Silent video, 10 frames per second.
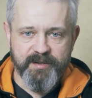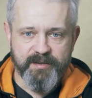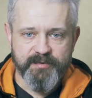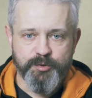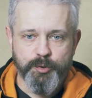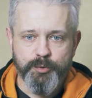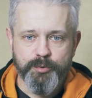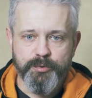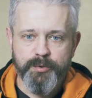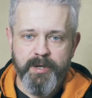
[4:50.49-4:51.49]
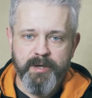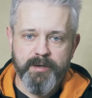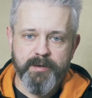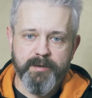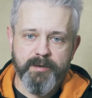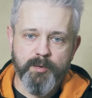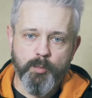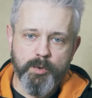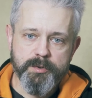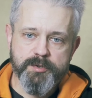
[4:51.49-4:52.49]
if you
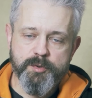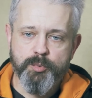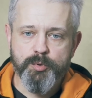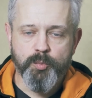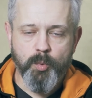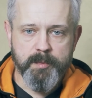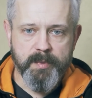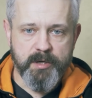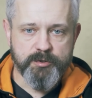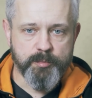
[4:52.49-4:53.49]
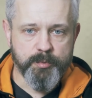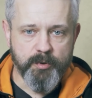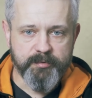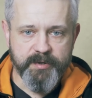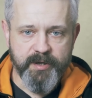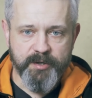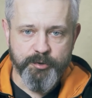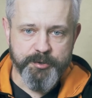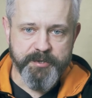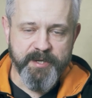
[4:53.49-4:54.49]
want to put one backdrop over
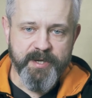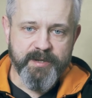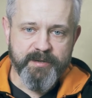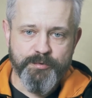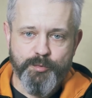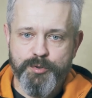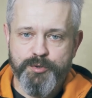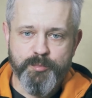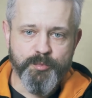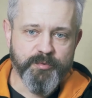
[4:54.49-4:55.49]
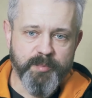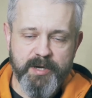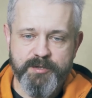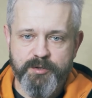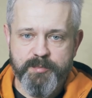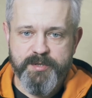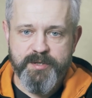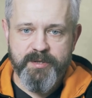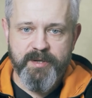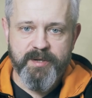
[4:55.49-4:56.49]
another, if you want to move backdrops